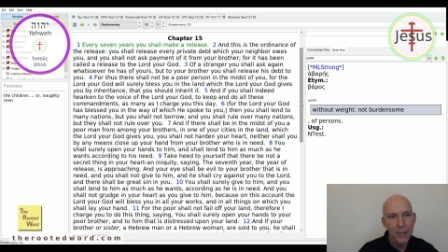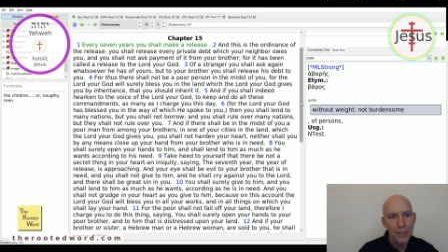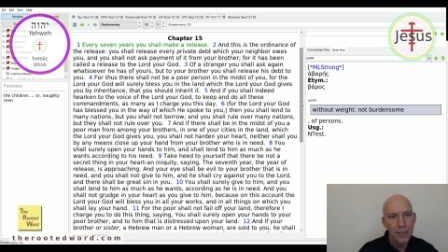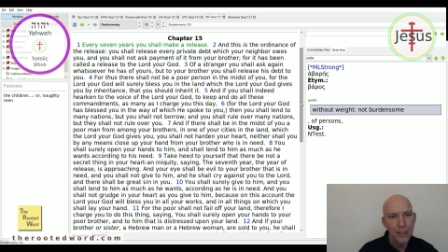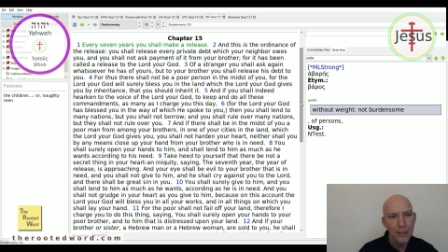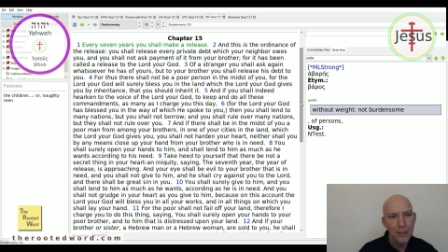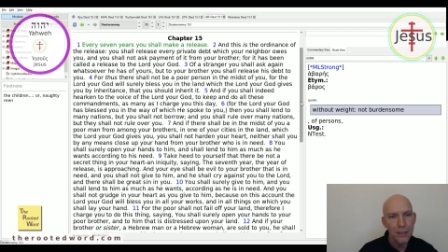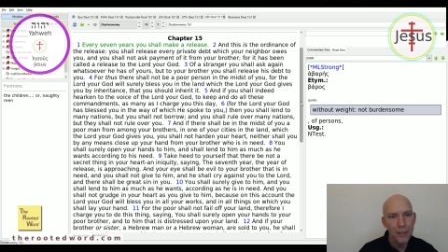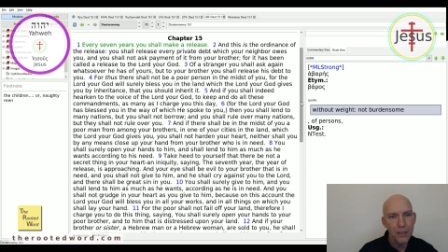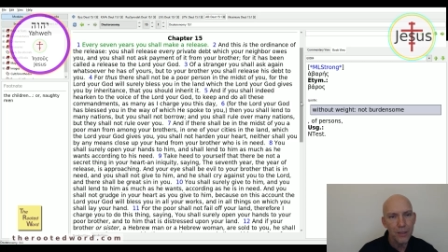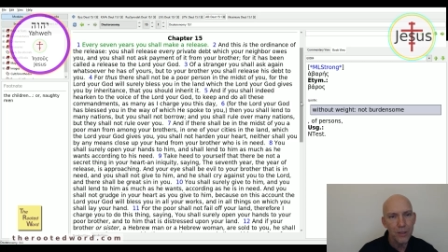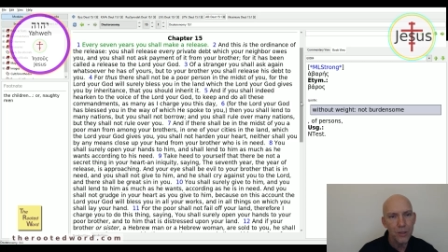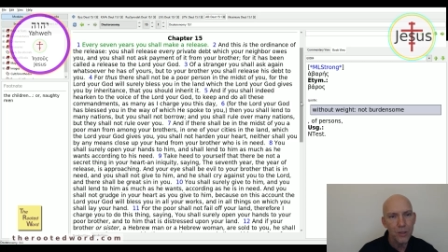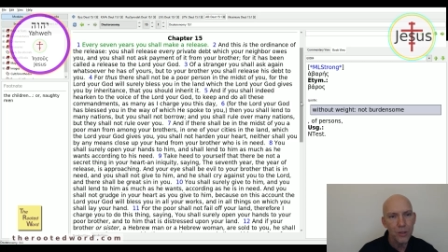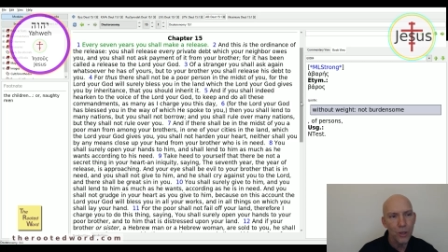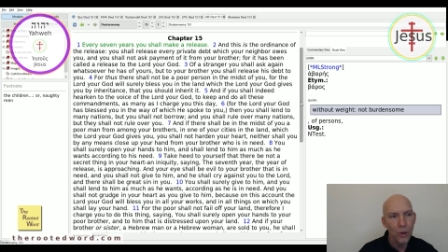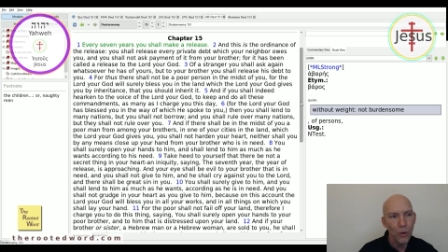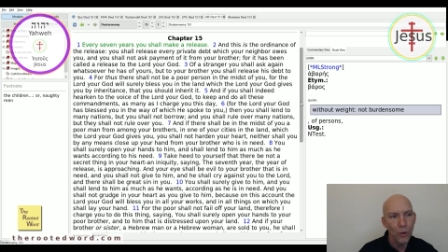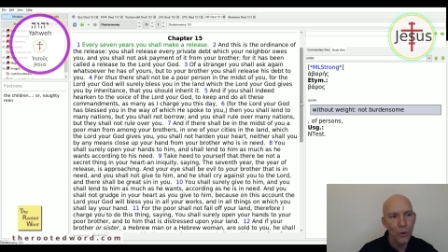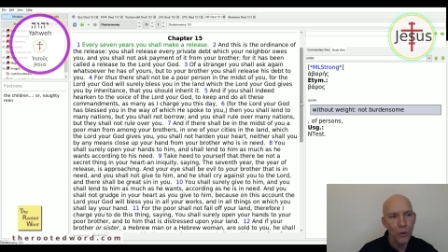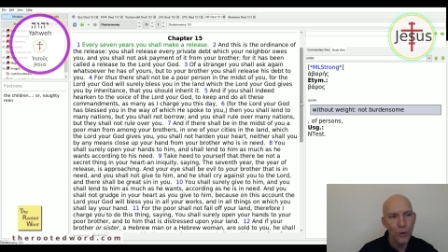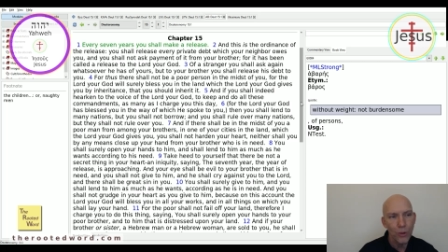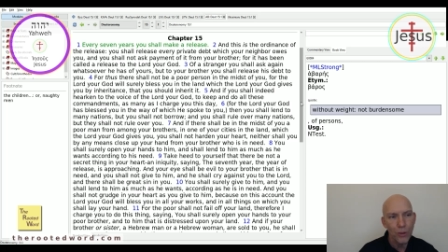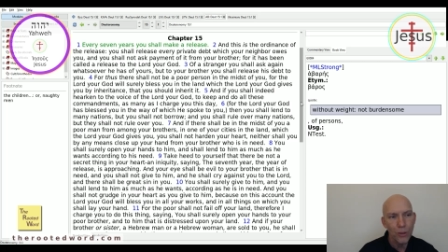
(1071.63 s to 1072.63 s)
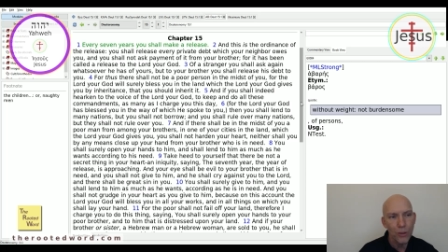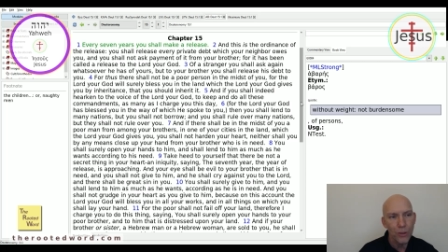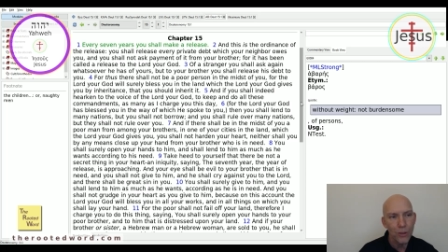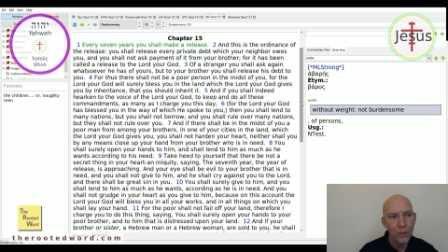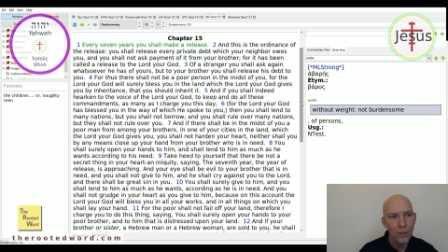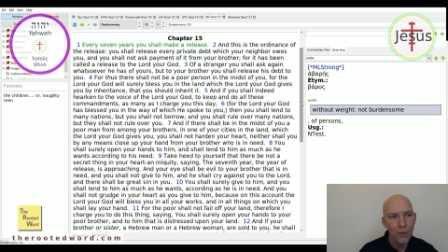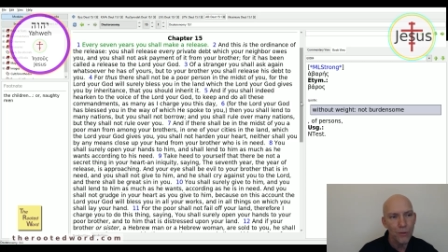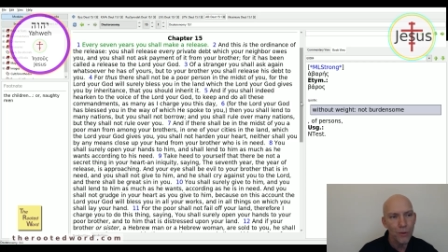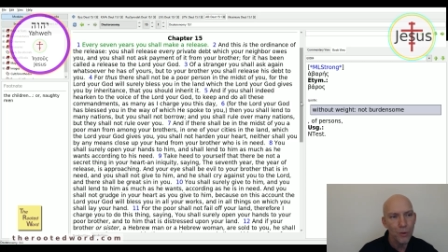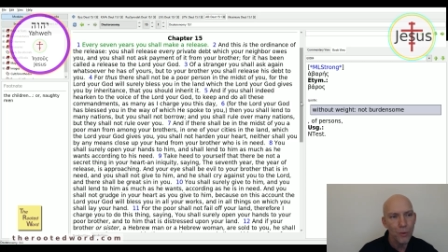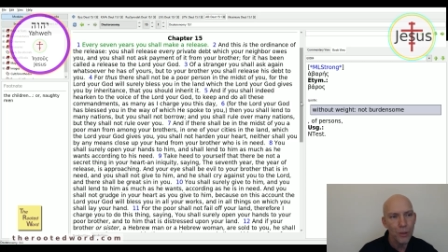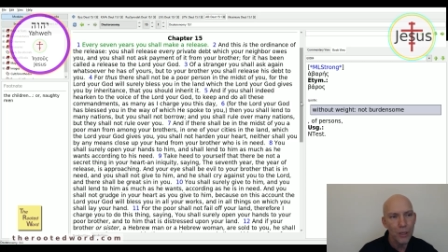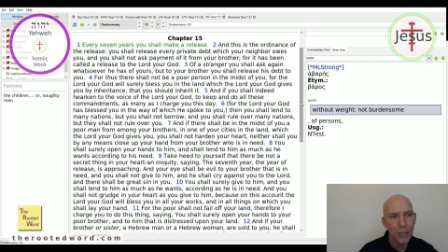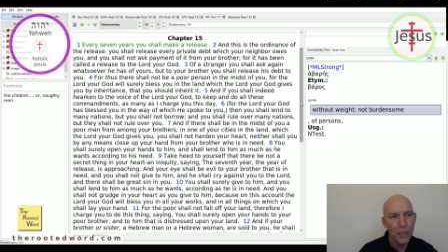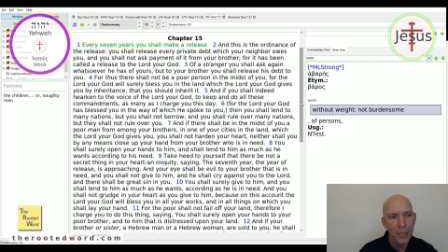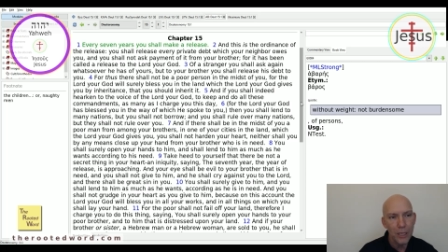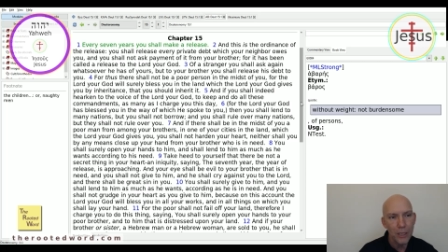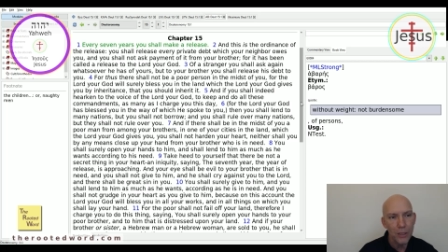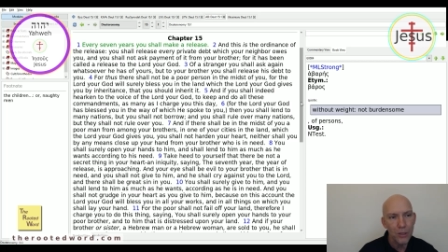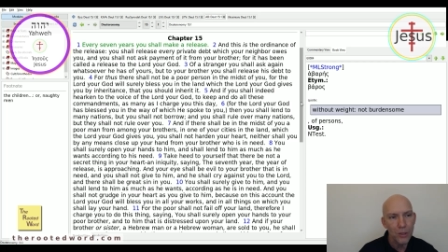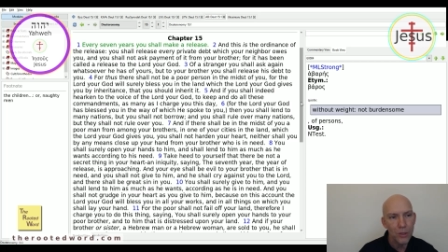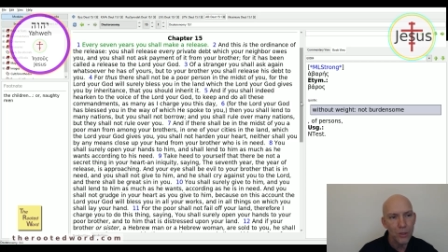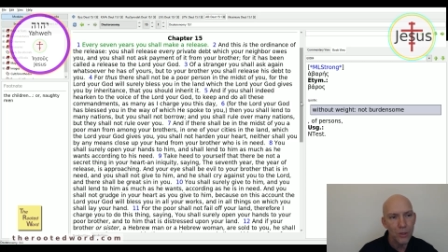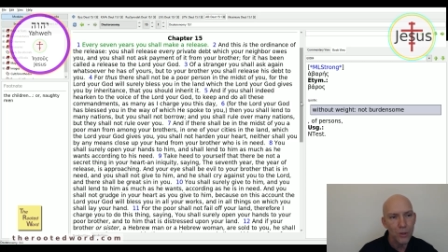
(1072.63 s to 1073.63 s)
and this is the ordinance of the
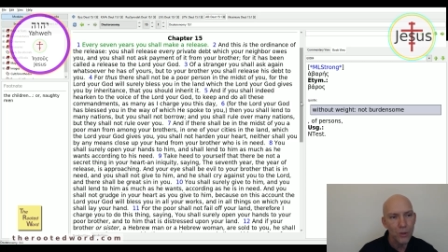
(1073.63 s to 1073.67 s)
release.